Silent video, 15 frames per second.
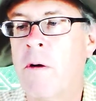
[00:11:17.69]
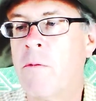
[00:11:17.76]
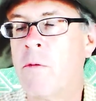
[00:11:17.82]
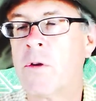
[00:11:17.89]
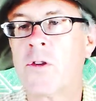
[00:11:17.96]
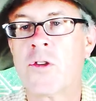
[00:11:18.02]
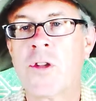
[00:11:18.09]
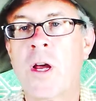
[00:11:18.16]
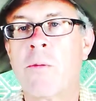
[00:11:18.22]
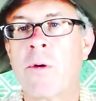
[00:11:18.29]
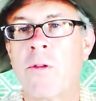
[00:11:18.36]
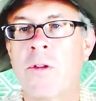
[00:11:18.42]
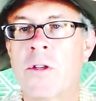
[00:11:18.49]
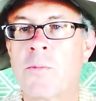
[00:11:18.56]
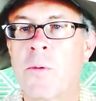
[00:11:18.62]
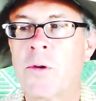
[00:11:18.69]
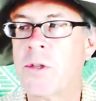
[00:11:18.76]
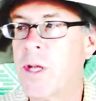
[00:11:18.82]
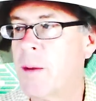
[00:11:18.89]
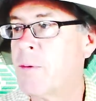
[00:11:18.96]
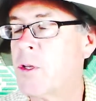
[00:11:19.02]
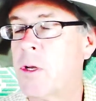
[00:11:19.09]
of we're stuck with this
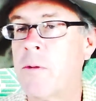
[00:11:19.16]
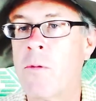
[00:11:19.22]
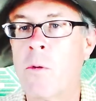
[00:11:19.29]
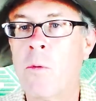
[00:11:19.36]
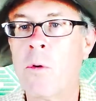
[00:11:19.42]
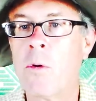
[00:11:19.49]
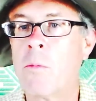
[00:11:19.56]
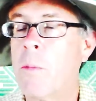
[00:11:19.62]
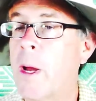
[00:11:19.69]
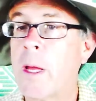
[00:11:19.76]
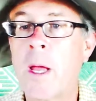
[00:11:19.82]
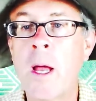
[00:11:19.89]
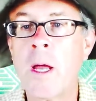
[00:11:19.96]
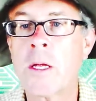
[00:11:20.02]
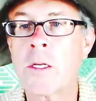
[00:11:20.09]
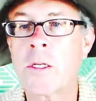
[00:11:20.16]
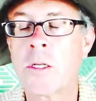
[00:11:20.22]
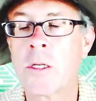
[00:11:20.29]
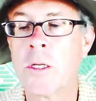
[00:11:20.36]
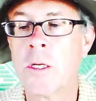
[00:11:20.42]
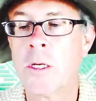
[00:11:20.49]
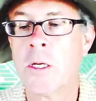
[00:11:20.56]
perception of the world, my
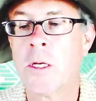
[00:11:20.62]
gosh,